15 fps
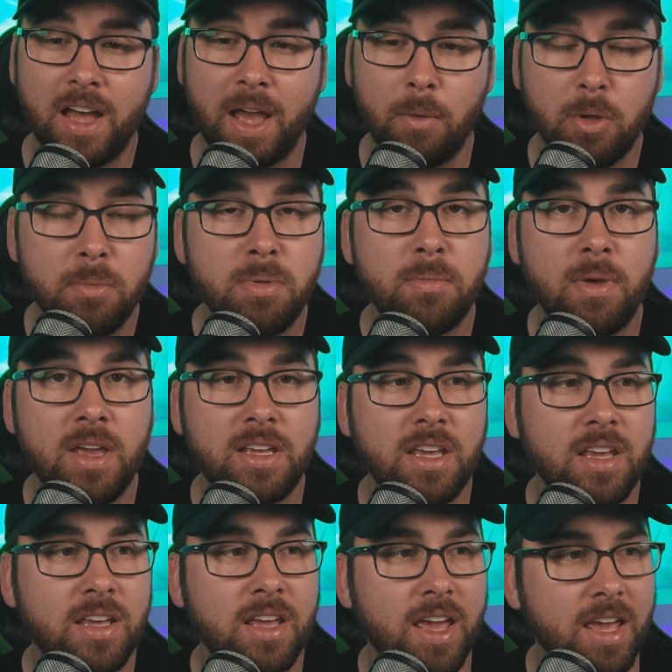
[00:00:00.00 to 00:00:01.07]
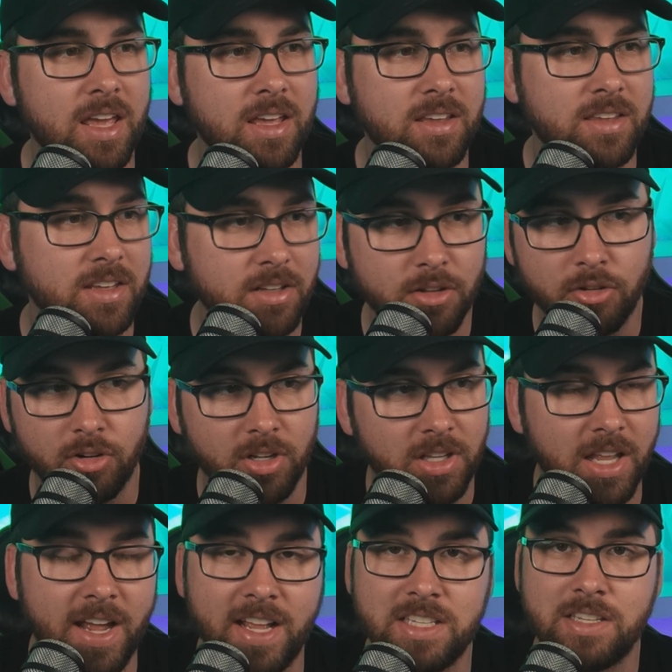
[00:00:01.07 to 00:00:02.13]
I will be making a guild or
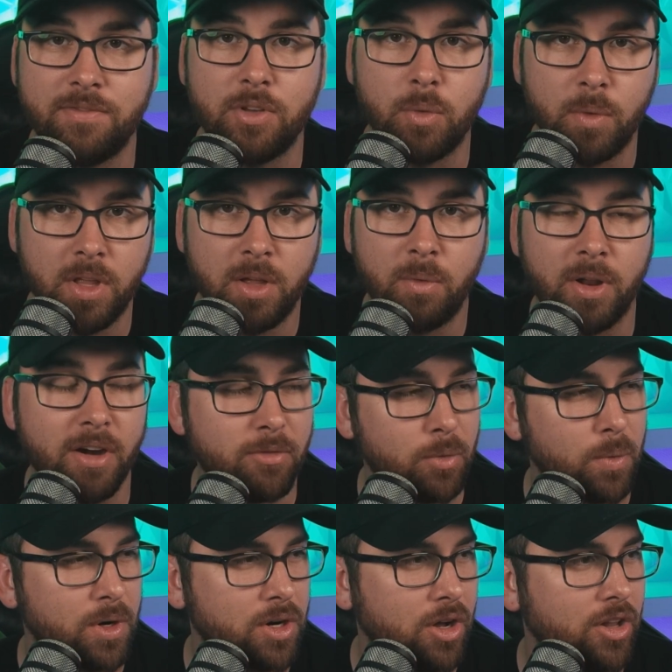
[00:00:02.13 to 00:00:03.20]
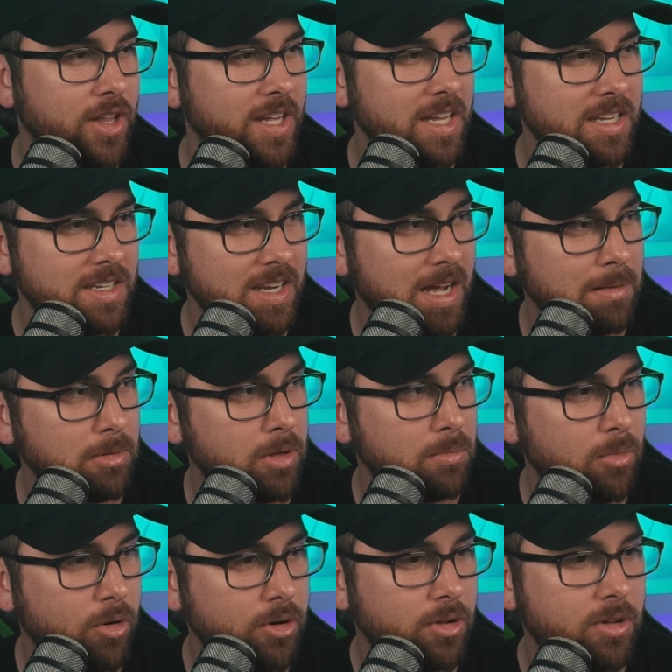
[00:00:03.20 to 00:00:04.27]
alliance, if you will, whatever we're calling it in Diablo
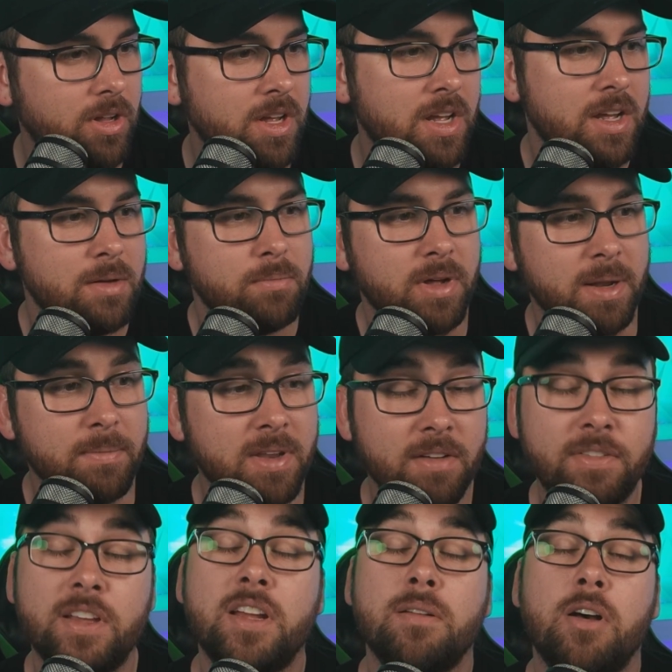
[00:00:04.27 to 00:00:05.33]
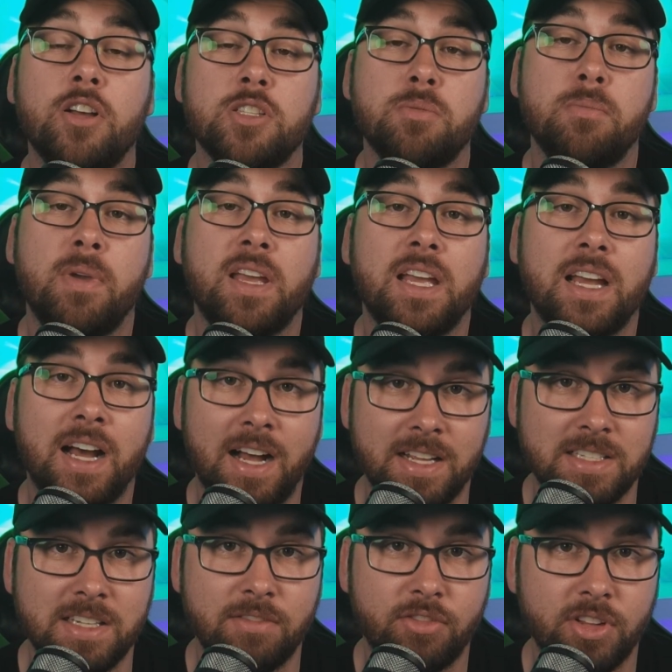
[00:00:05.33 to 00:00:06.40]
Immortal, but I'm definitely going to also be making
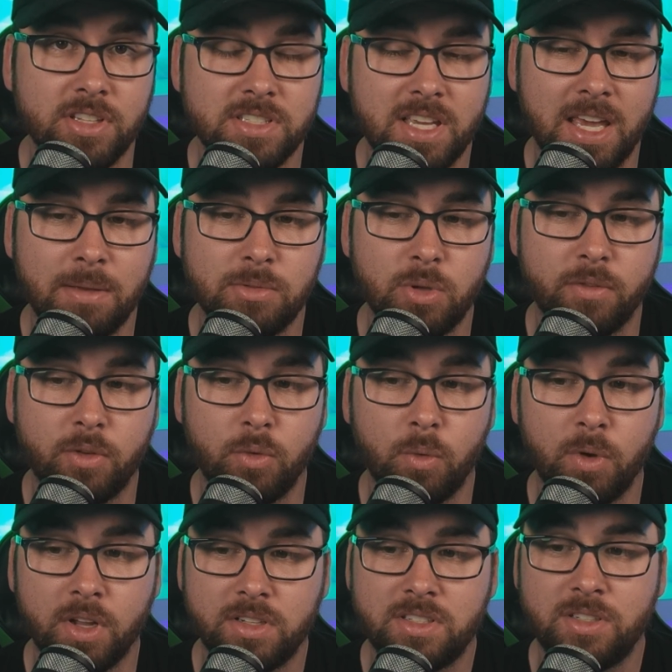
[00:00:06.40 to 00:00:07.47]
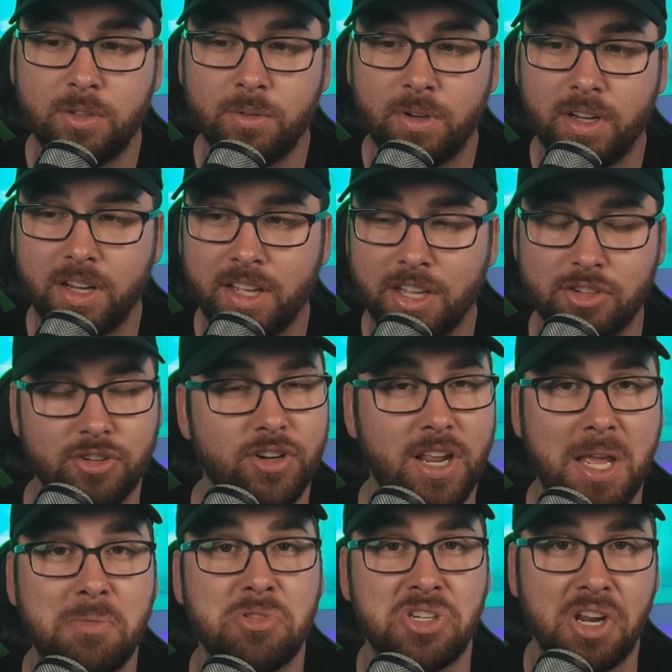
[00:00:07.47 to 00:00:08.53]
content for this game. So if you want to uh, get your
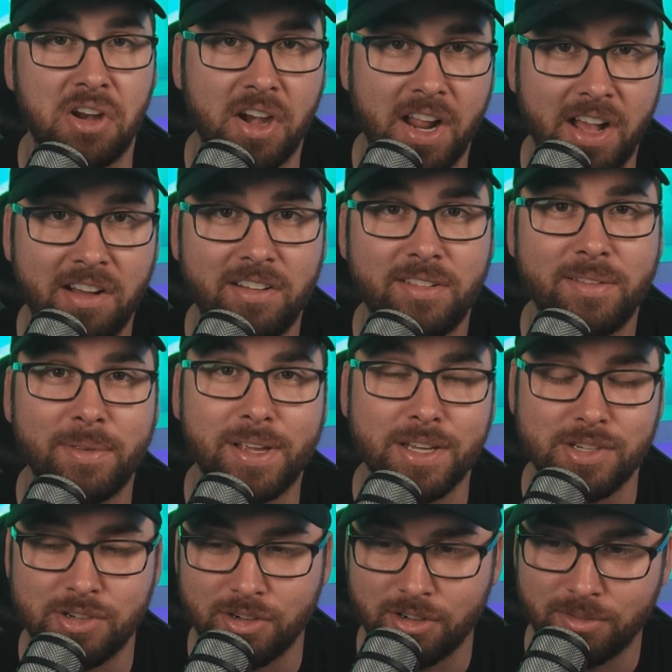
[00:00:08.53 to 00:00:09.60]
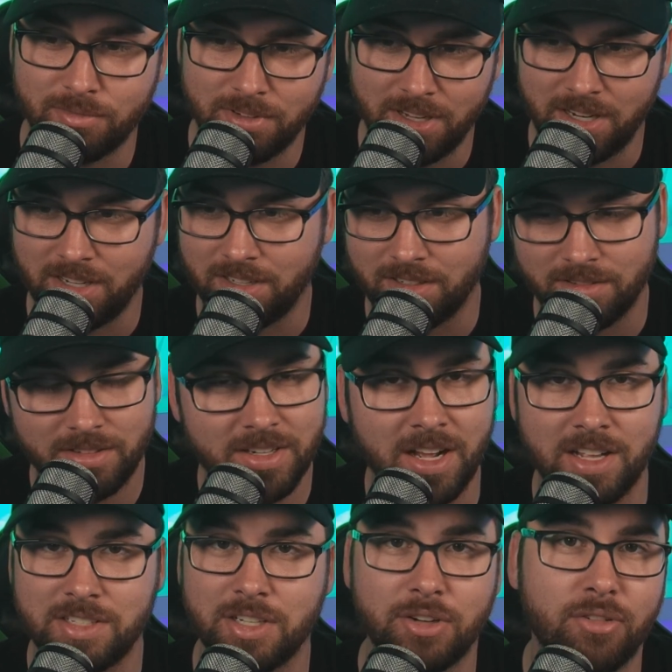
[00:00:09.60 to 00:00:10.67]
name shouted out because you're in a
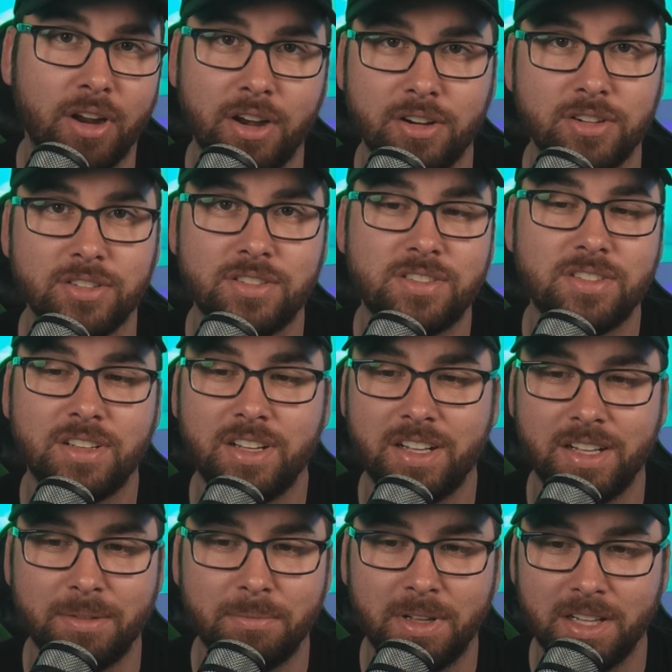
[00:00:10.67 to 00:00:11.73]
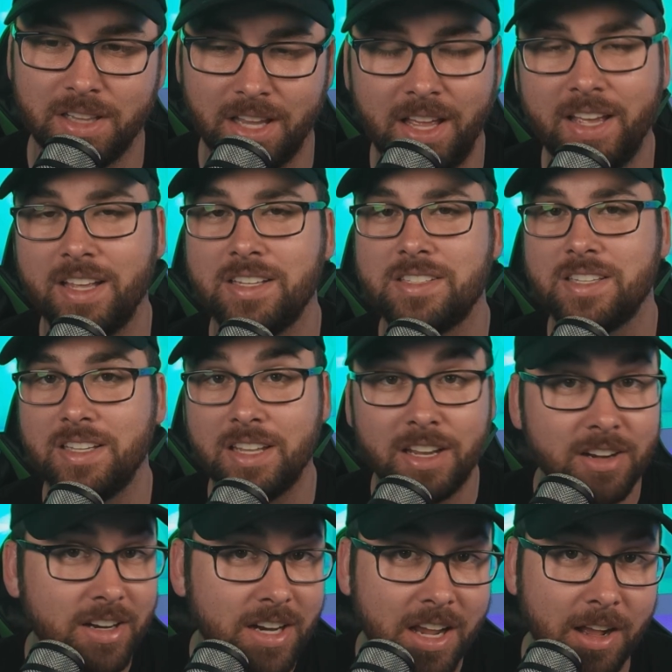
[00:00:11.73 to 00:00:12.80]
content creators um, alliance, then
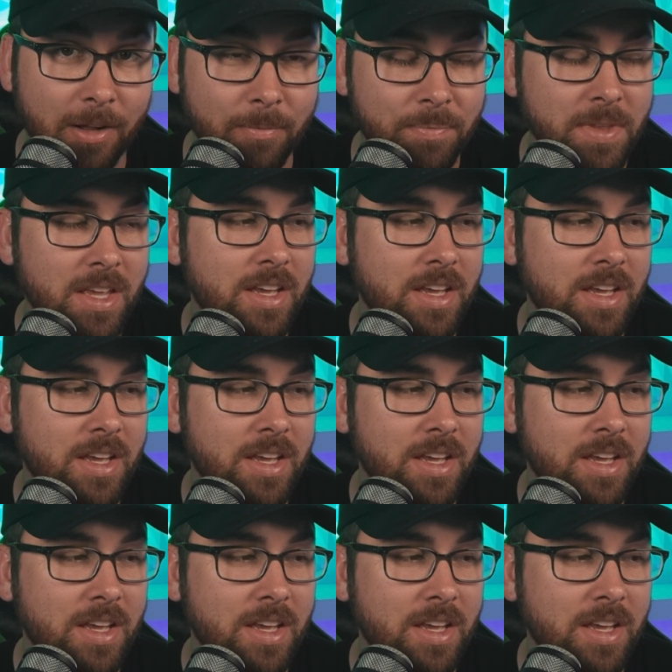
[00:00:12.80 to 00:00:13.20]
there you go.